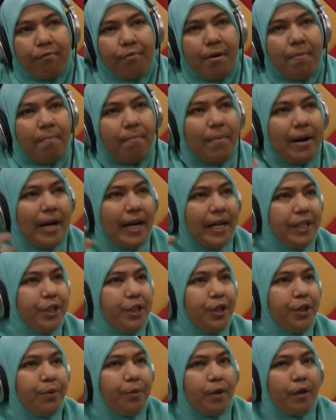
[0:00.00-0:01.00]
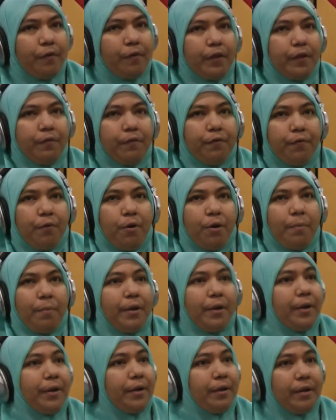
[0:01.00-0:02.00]
reminds you of a
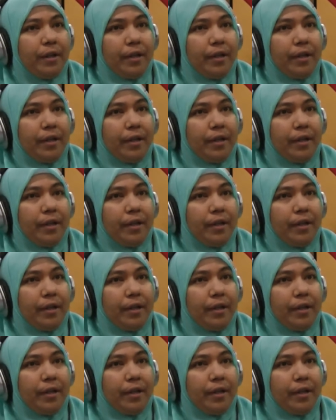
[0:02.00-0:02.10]
former,